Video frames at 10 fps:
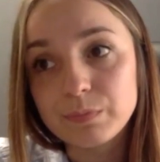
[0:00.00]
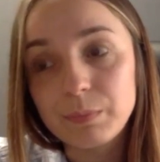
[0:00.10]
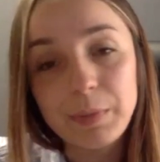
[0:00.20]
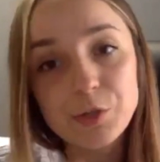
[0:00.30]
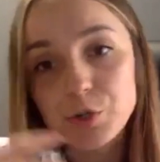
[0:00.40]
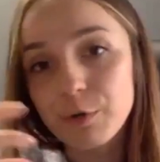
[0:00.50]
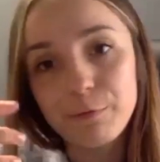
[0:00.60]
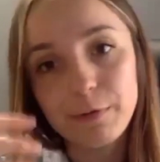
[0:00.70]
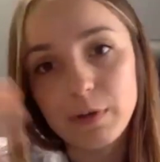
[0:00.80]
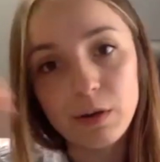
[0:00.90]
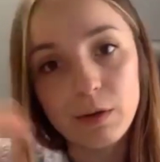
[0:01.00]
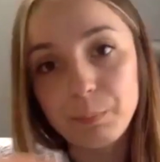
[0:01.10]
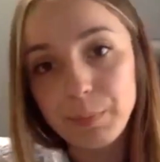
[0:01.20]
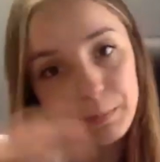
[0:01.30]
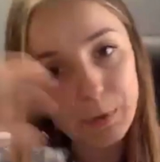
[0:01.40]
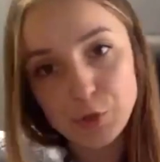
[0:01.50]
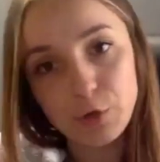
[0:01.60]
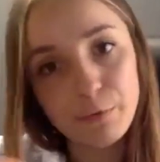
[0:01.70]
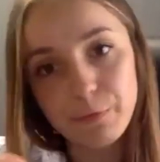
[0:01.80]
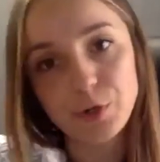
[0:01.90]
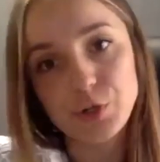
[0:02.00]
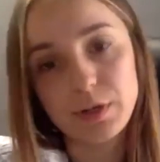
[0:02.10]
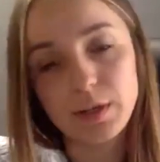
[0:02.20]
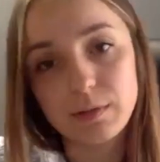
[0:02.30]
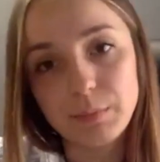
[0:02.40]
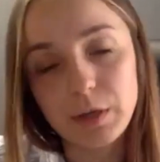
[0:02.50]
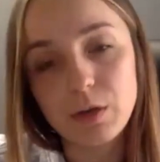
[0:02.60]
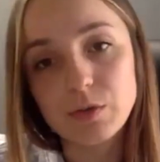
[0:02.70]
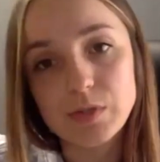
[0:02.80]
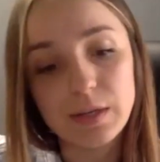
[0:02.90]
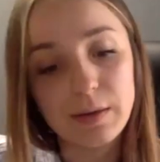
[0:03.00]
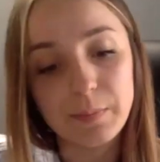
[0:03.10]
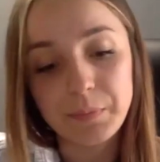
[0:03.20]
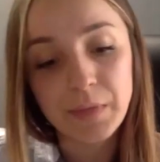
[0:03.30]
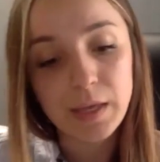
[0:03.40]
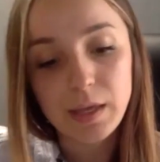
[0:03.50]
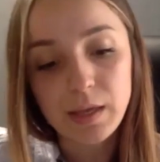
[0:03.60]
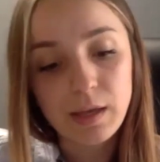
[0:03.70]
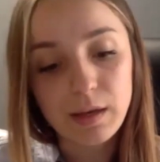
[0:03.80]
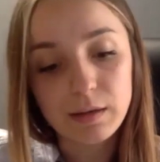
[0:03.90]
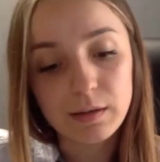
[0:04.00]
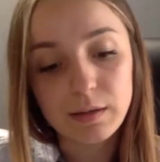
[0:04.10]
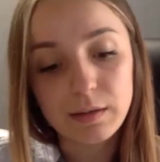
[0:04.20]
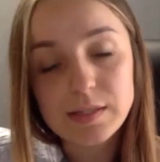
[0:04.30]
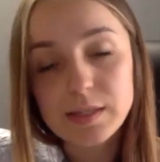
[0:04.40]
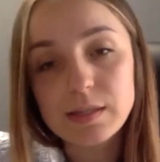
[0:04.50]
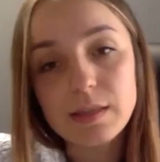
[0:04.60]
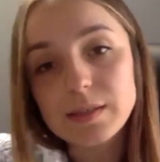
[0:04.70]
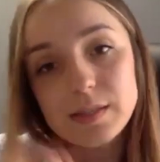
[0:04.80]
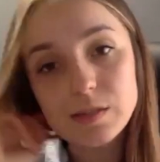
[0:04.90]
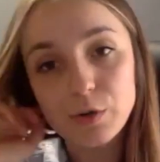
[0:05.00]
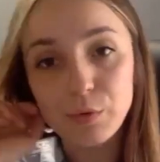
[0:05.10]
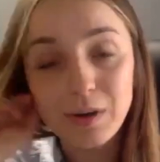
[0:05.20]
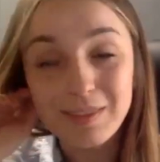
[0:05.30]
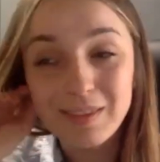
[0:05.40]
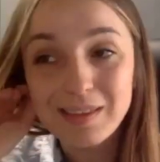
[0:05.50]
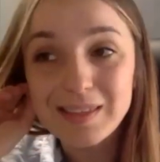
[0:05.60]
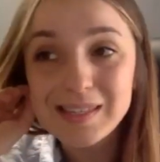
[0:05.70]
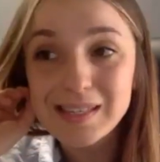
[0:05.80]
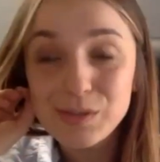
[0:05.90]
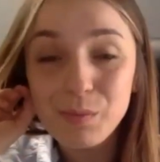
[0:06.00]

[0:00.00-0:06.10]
picture of a big picture of functioning, because this is the